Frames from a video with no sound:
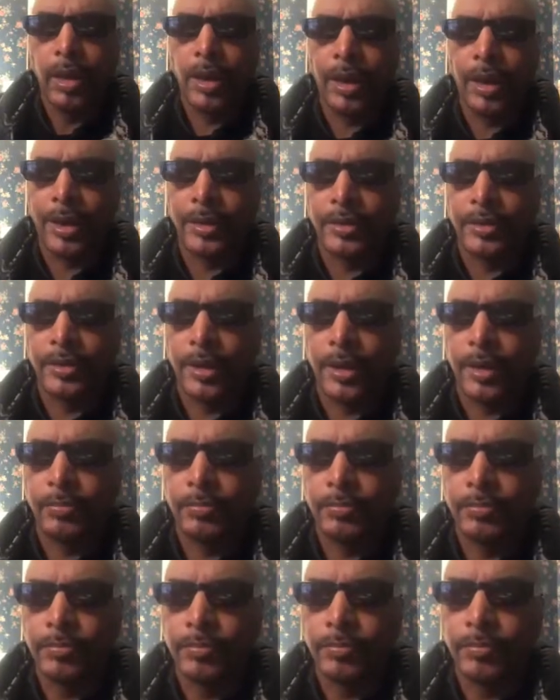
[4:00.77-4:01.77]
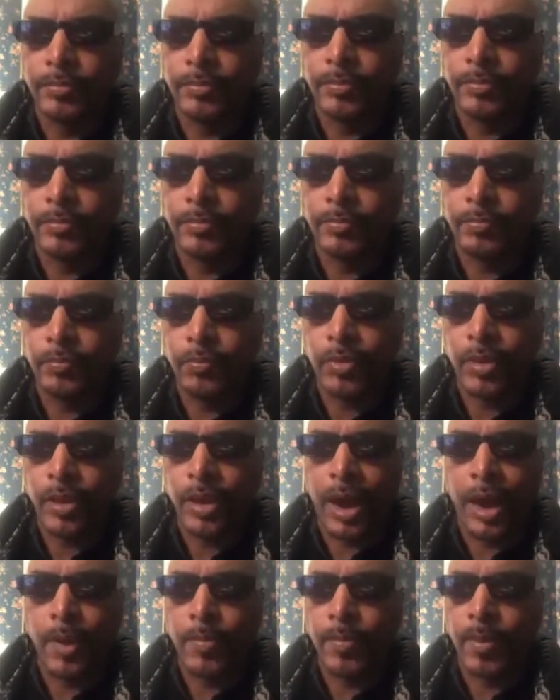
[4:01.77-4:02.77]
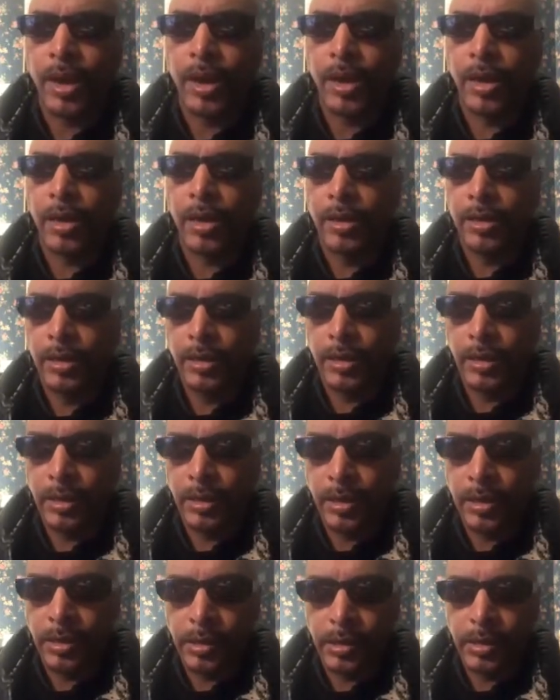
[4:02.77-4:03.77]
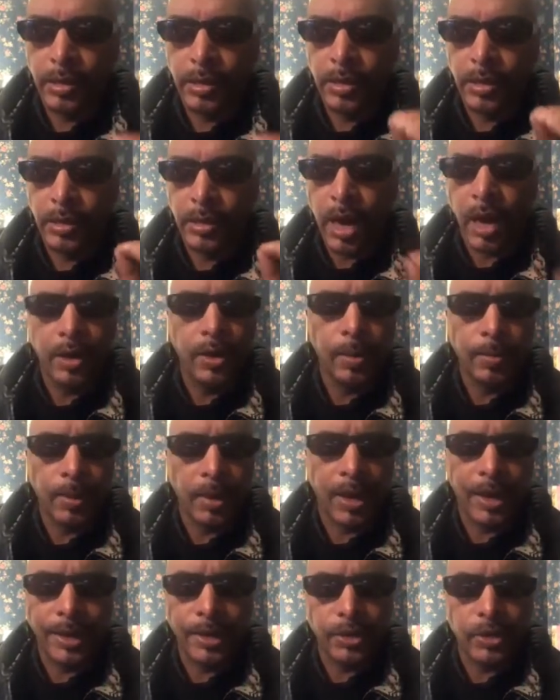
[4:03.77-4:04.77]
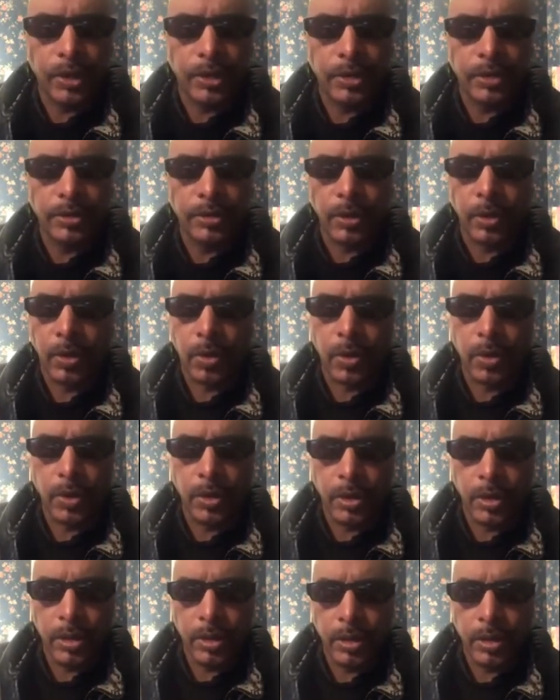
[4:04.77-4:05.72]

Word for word: that um, I'm a a double agent or